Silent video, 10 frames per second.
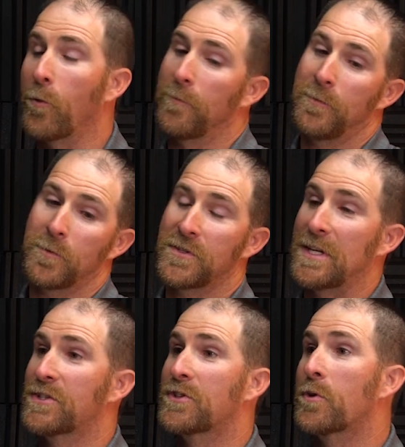or if those
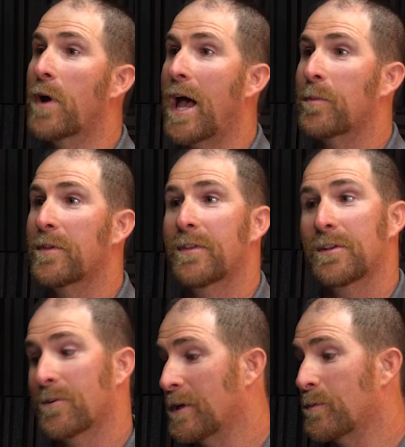things do happen,
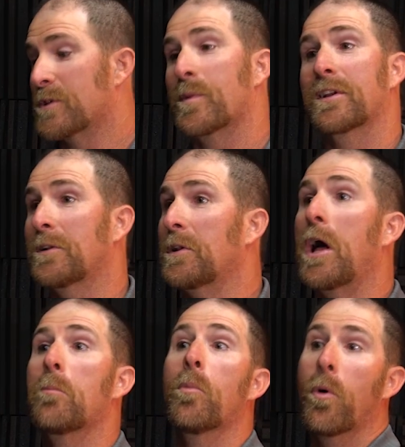then you're going to be spending a
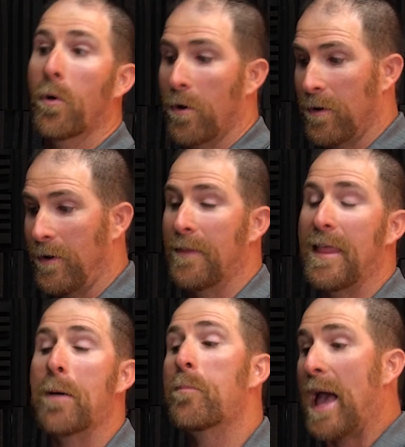lot more on
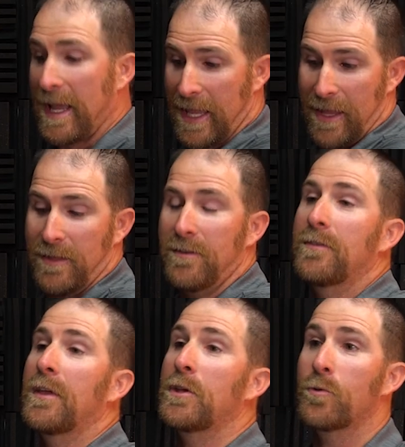that back end
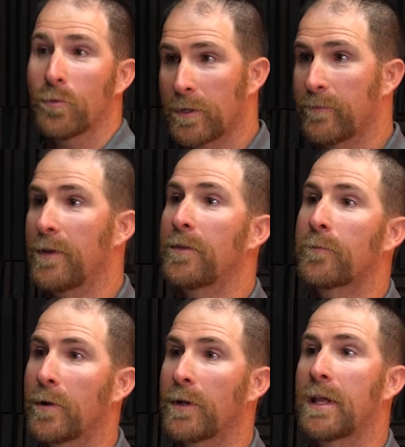than you would have on the
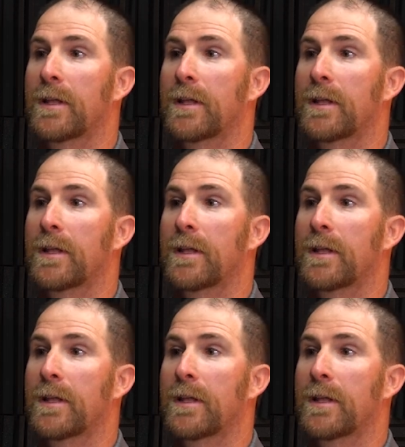front